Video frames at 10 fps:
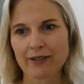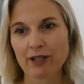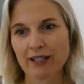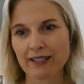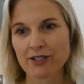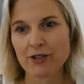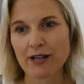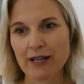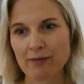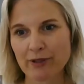Well, I too
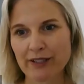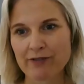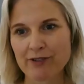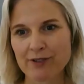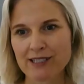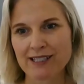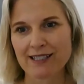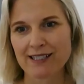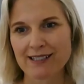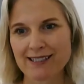am looking forward
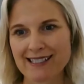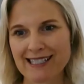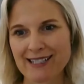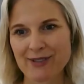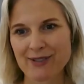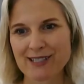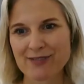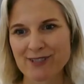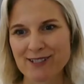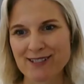to seeing all the
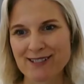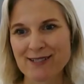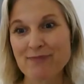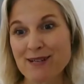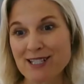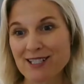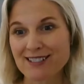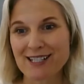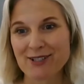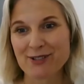different submissions
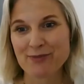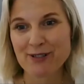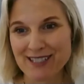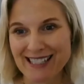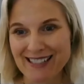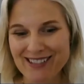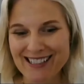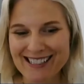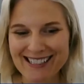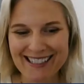that you'll be receiving
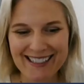this year.